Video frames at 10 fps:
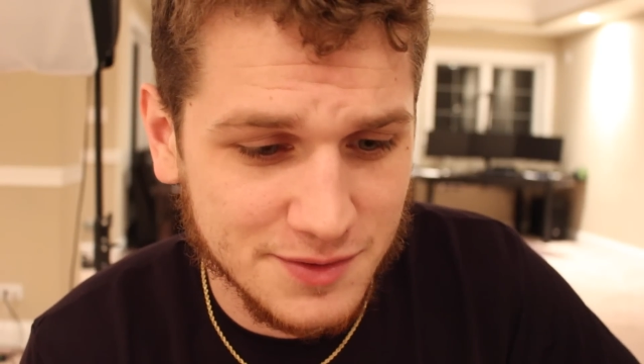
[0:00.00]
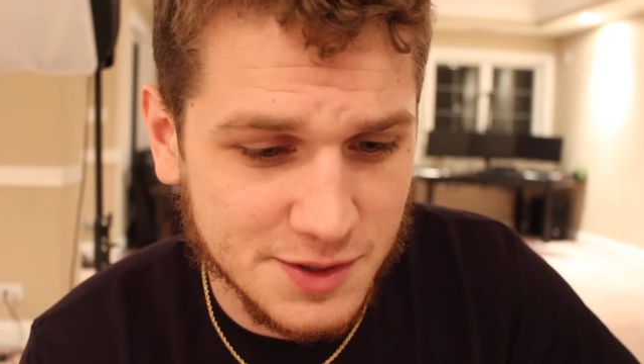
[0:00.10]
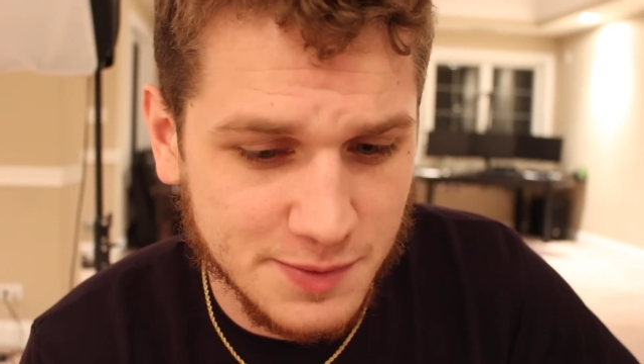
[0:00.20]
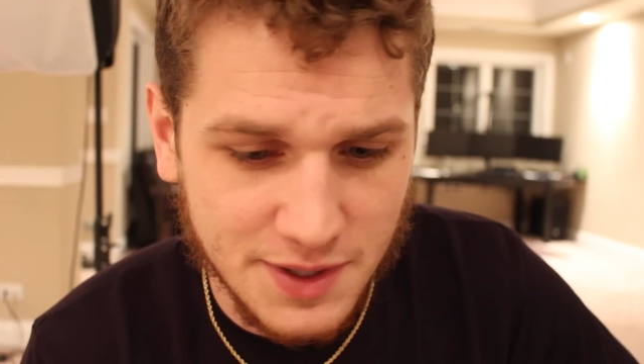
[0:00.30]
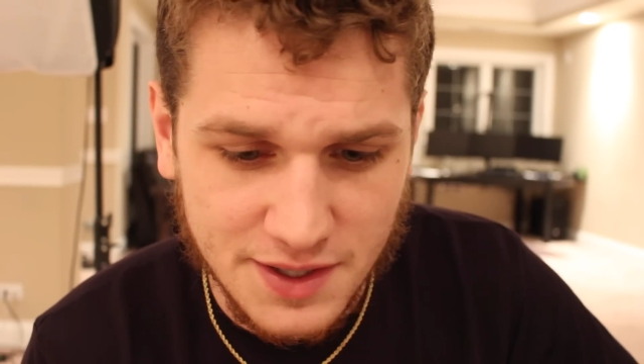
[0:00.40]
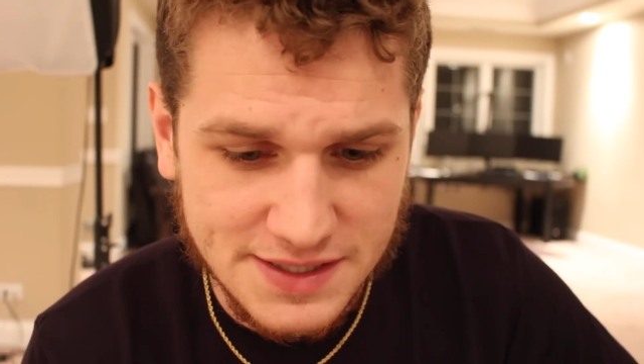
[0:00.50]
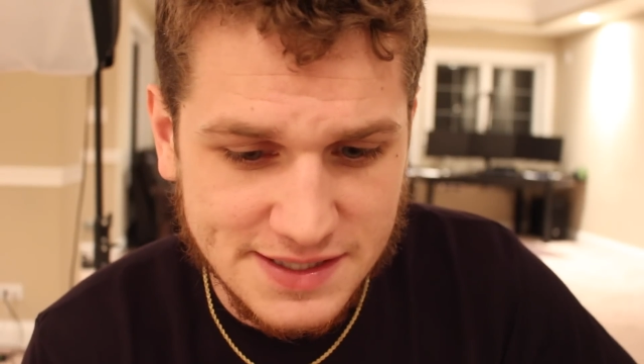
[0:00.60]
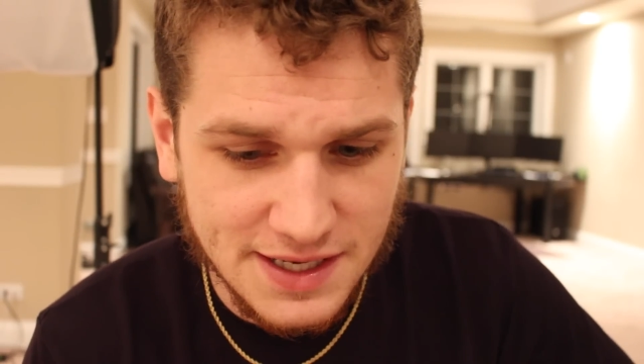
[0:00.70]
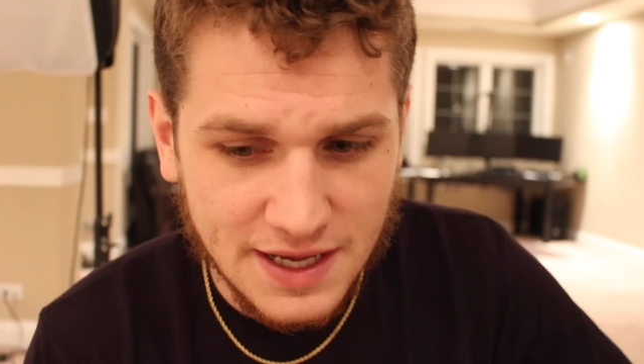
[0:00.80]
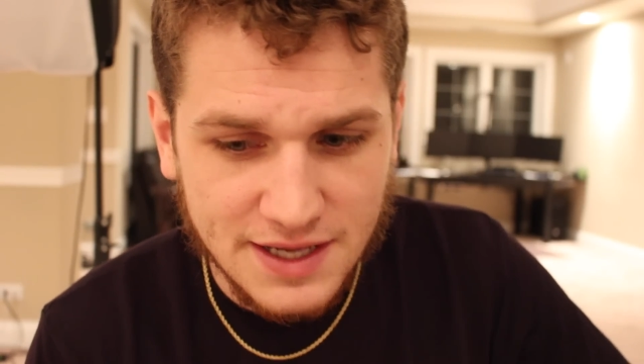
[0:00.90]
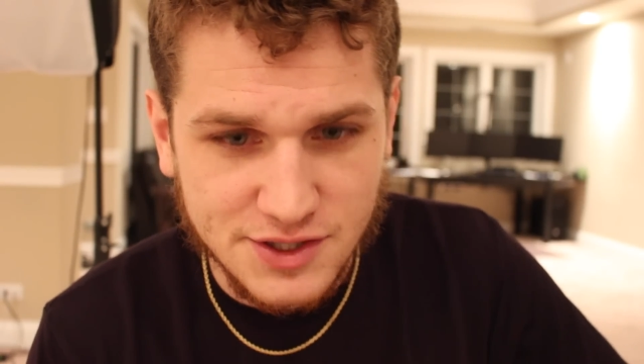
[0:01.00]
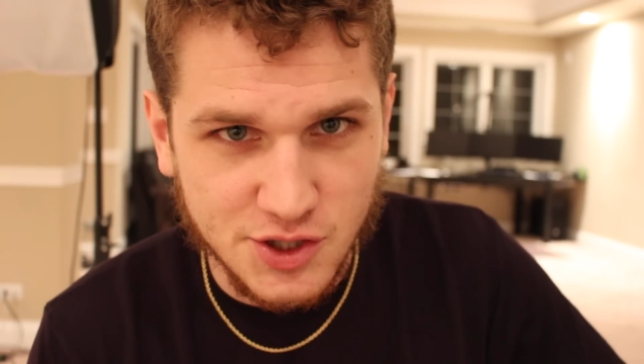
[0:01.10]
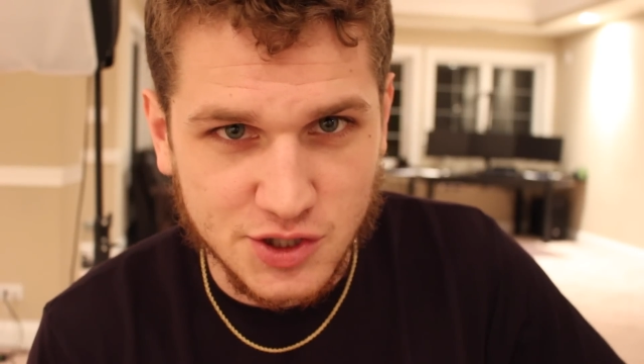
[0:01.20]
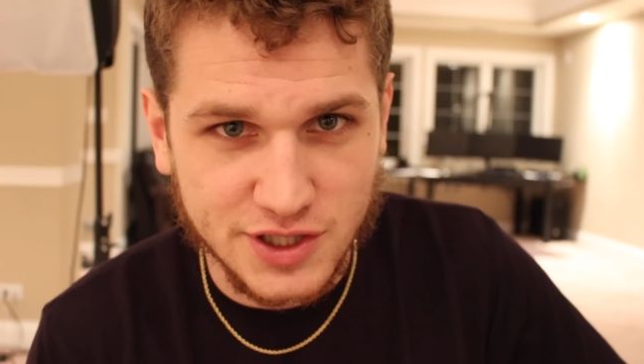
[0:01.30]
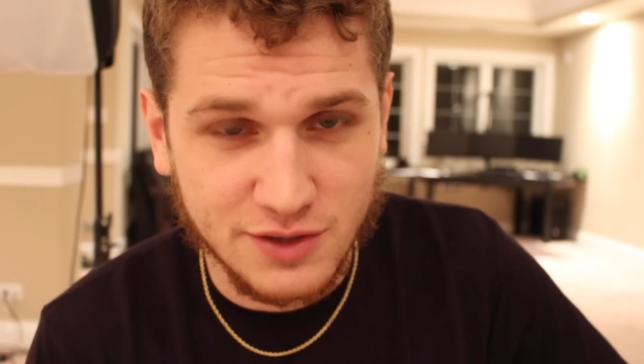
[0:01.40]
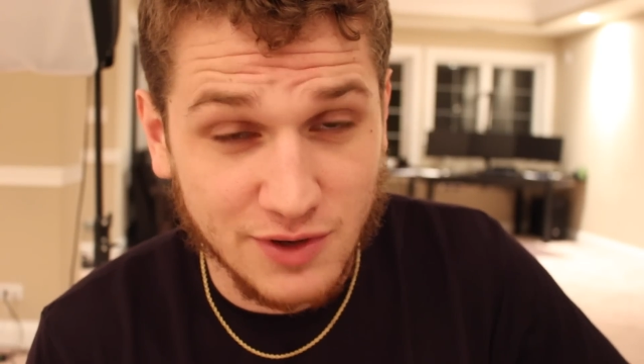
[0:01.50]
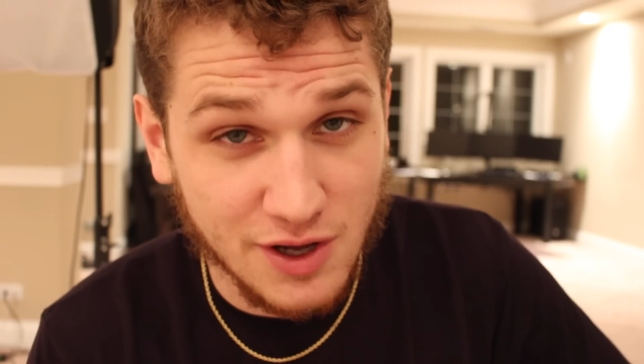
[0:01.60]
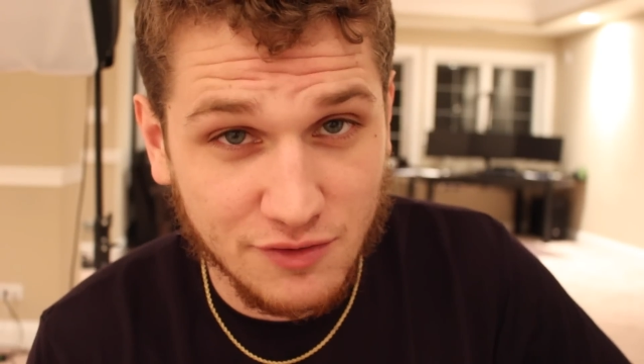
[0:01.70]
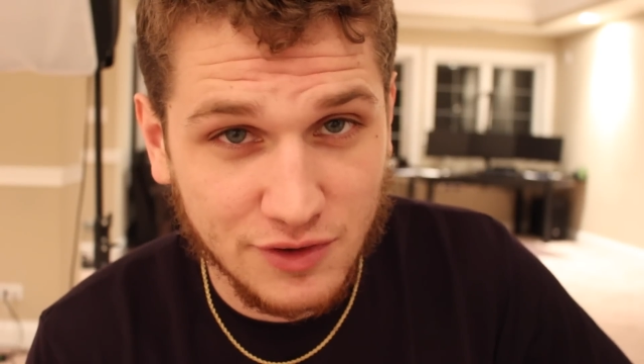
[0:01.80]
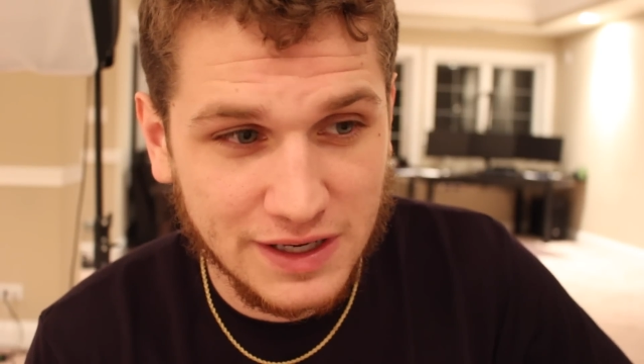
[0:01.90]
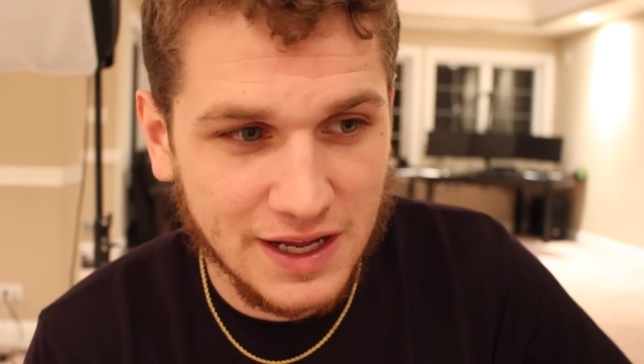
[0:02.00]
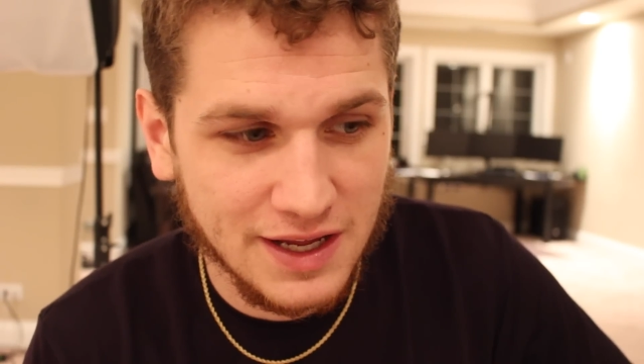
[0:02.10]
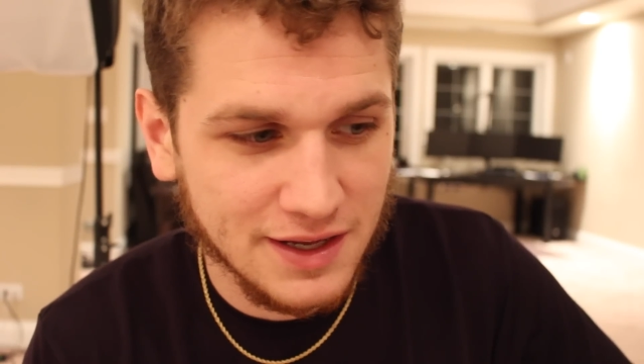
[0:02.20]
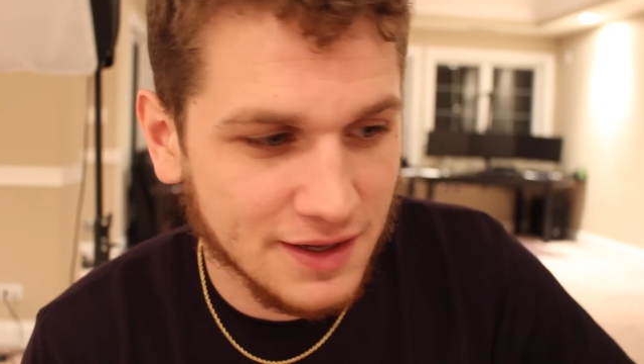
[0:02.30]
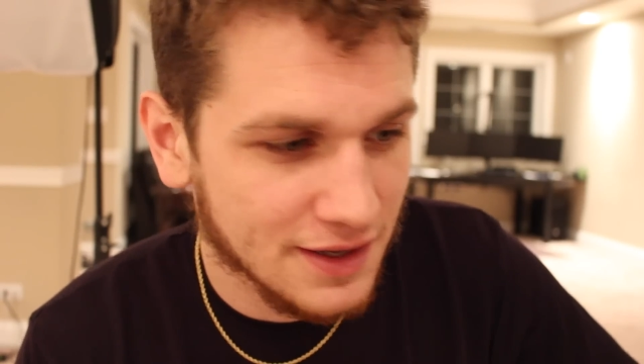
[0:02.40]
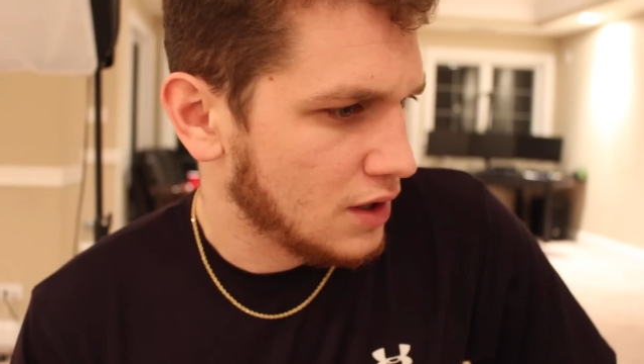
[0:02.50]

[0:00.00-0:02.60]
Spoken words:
just because it's usually a recovery day.